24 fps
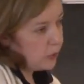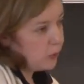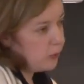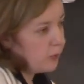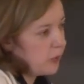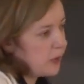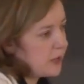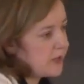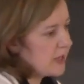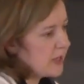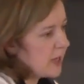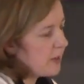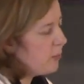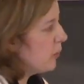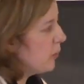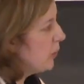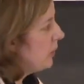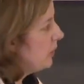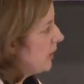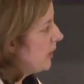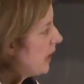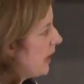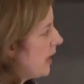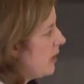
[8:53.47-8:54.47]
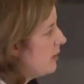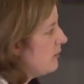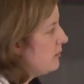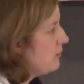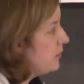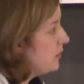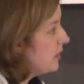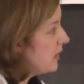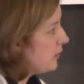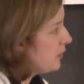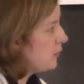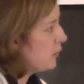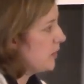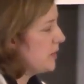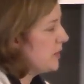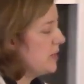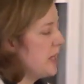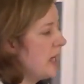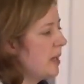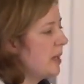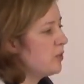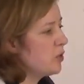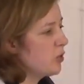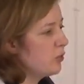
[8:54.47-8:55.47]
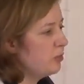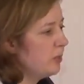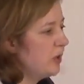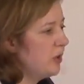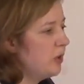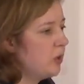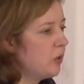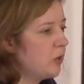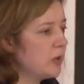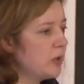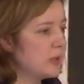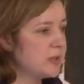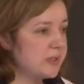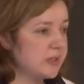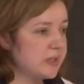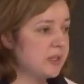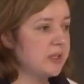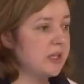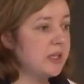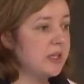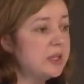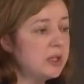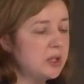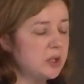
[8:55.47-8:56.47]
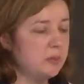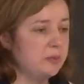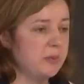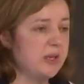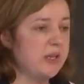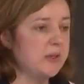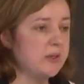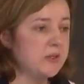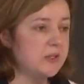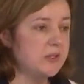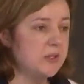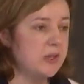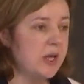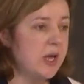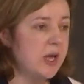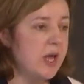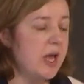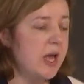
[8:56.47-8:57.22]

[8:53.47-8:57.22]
you, for example, have different types of materials that intermix,